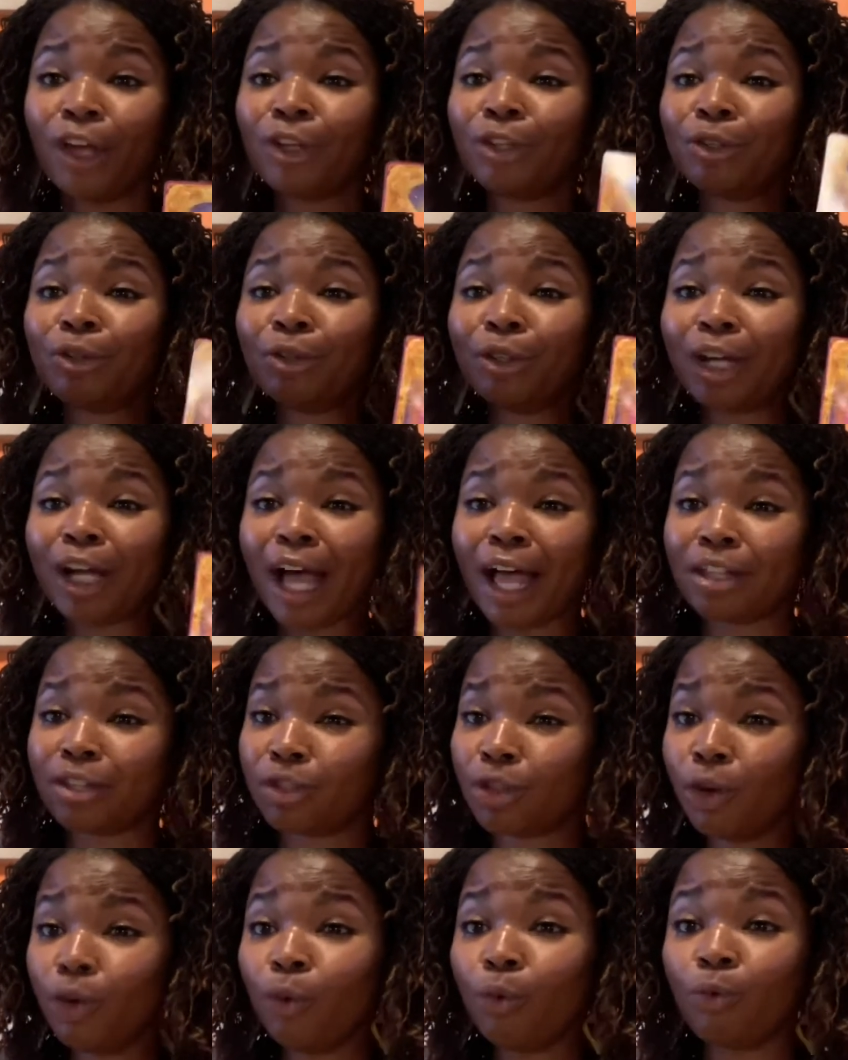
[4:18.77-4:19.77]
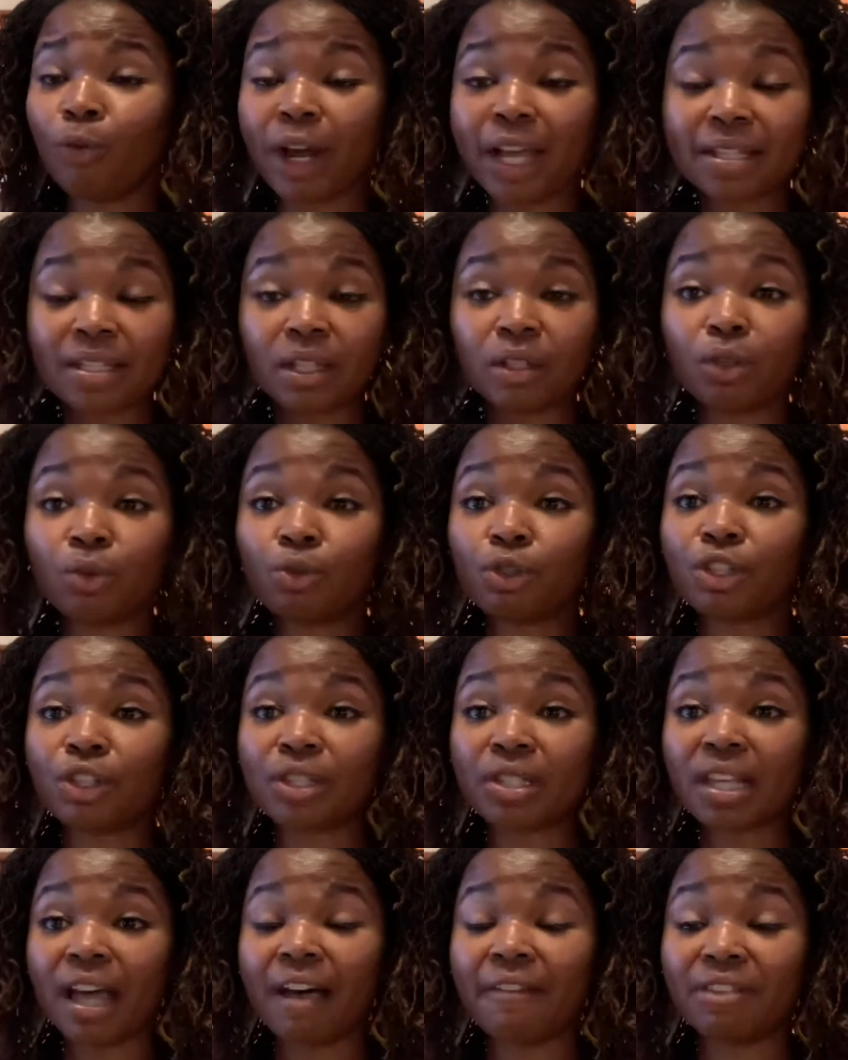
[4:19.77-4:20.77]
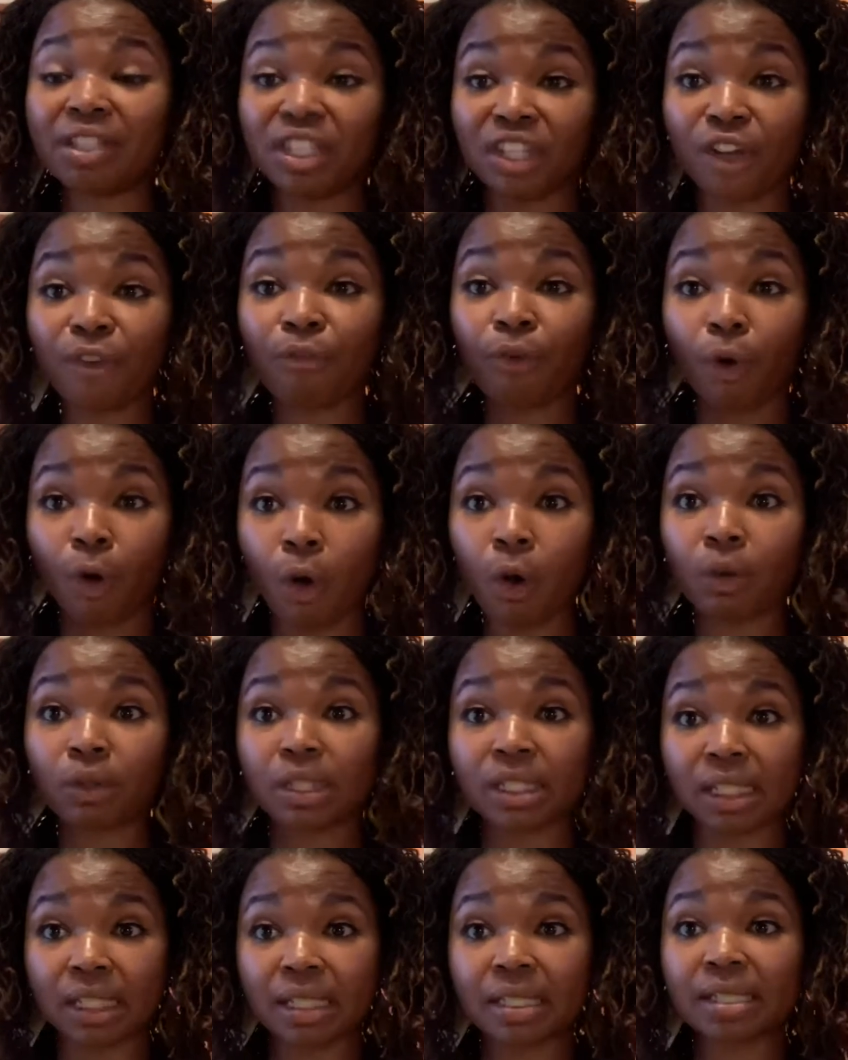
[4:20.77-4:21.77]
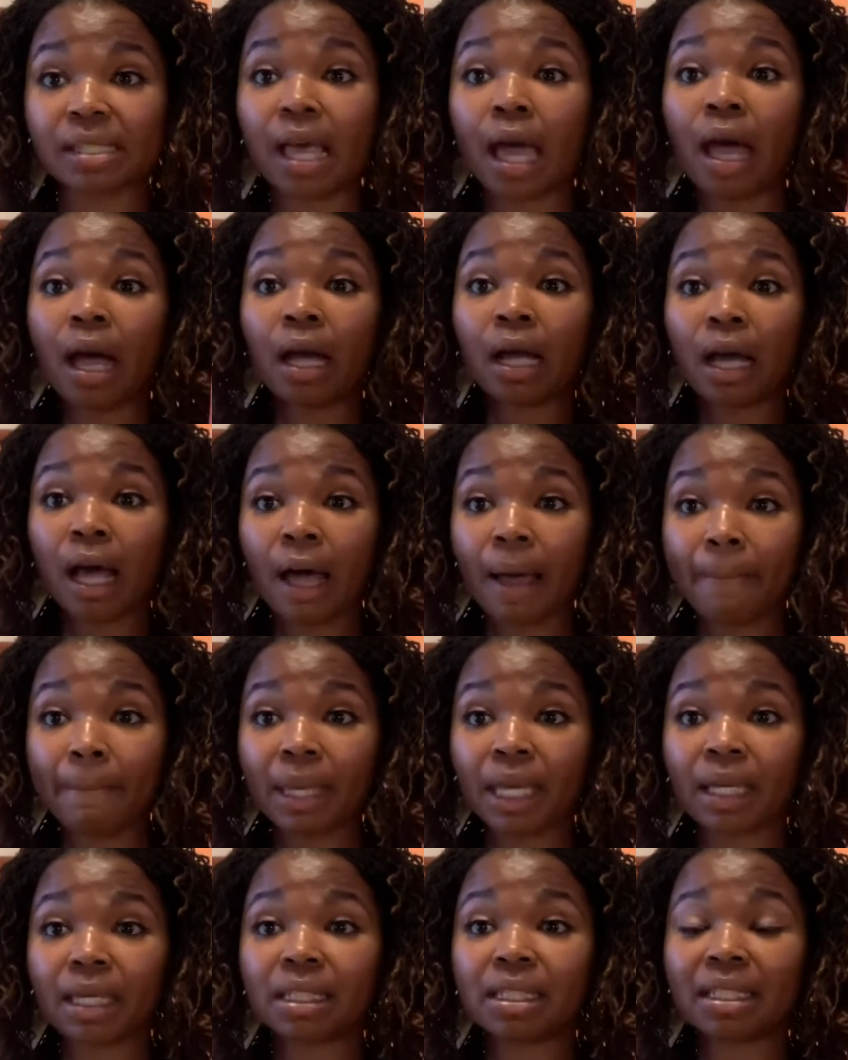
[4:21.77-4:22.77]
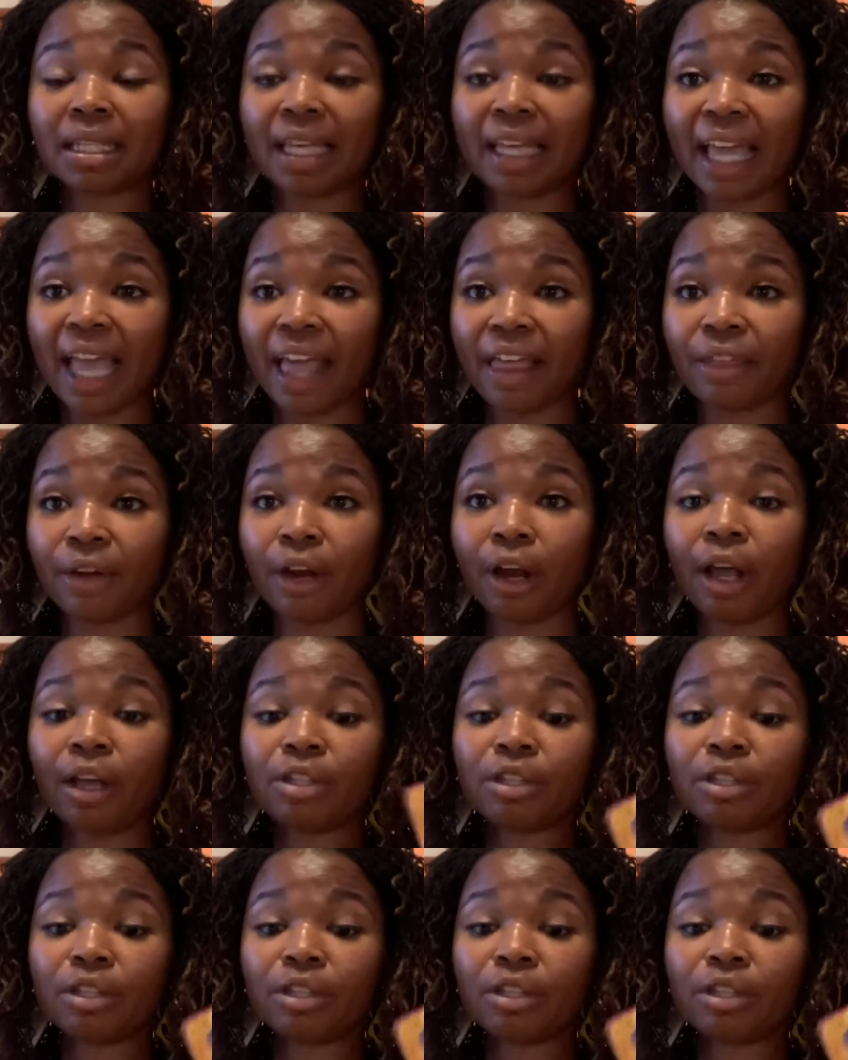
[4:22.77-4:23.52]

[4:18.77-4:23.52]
You done got two resolutions of difficulties coming together.